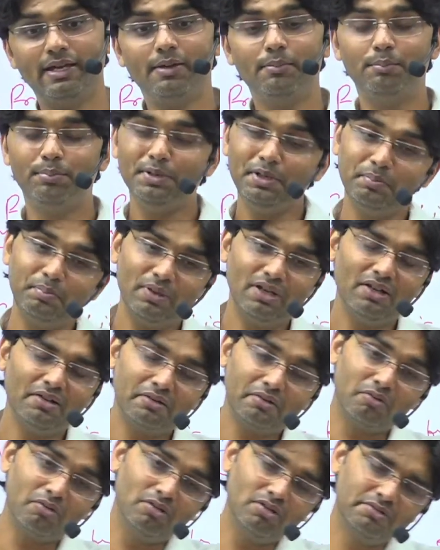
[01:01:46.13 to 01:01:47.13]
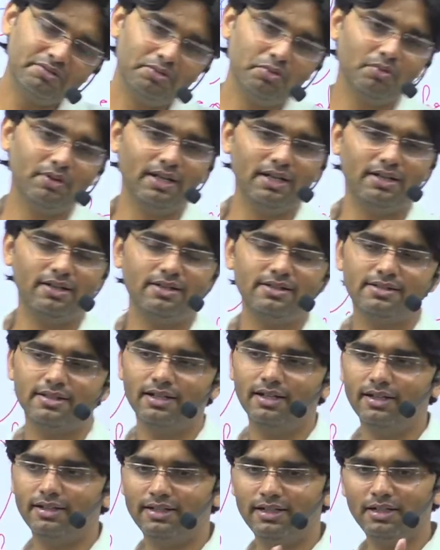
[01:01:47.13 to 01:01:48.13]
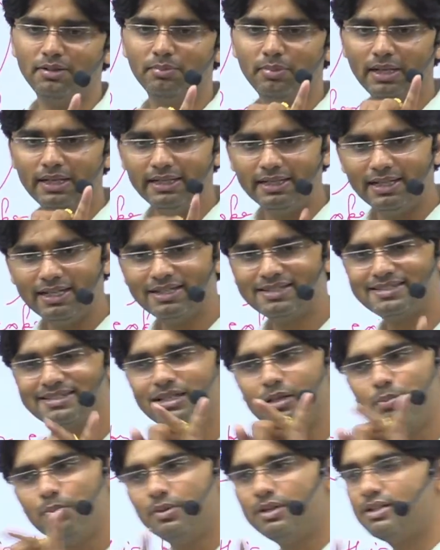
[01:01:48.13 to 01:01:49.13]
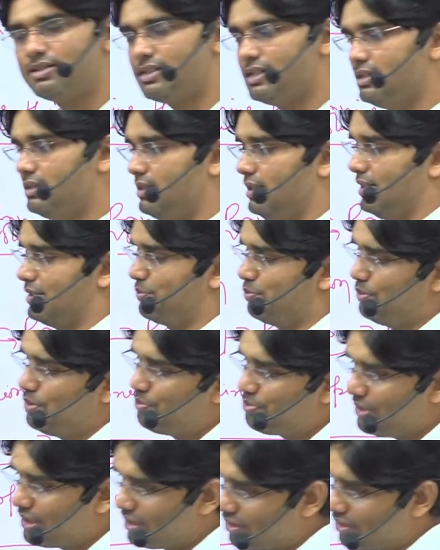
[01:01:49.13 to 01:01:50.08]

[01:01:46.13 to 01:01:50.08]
People are also getting selected by essay plus ethics. People